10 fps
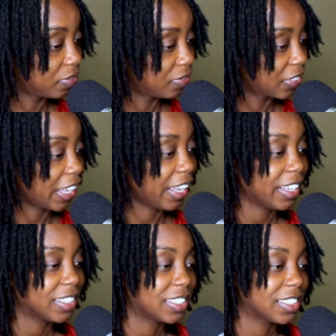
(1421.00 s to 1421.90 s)
How
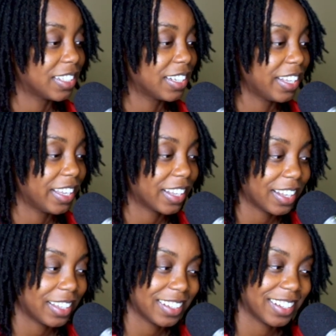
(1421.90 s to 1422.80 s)
is his leg
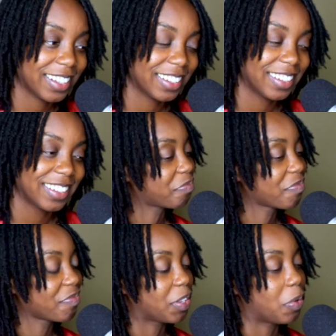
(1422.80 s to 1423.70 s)
like that?
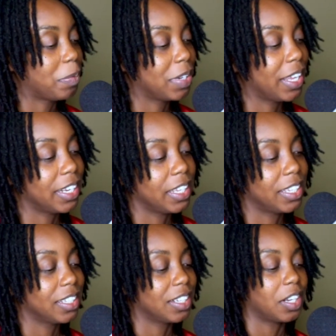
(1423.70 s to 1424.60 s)
Well, I'm glad they
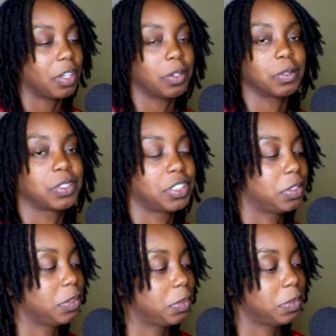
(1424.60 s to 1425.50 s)
getting along,
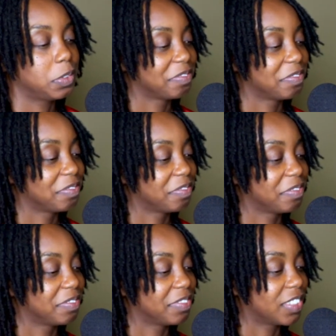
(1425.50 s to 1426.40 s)
shoot.
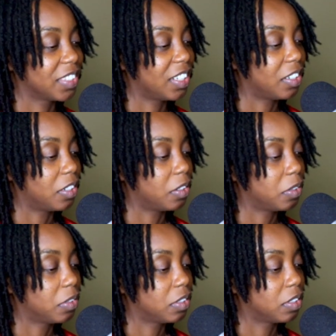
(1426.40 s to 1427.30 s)
Uh-oh.
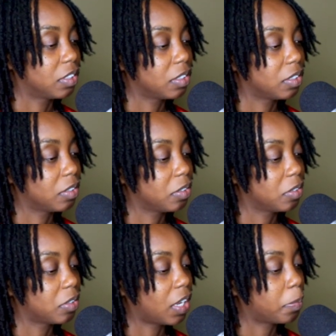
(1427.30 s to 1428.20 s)

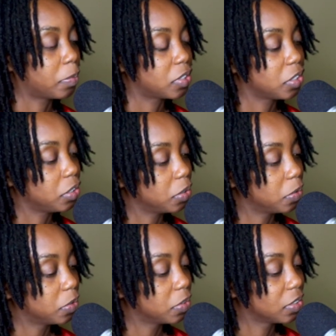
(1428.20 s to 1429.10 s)
What happened to you?
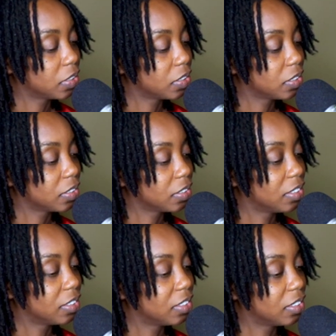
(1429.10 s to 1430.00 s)

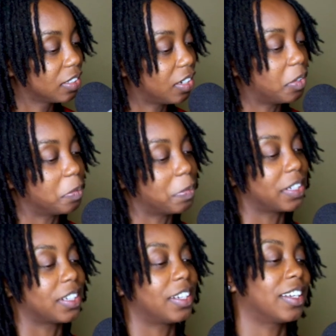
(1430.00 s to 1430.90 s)
Oh my
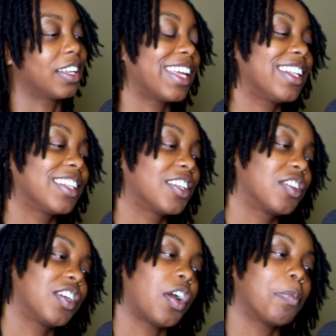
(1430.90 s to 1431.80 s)
God. They
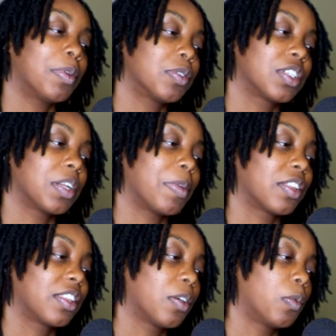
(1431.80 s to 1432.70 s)
literally are boasting
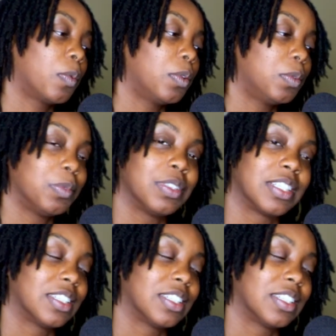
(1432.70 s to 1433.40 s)
about their wounds.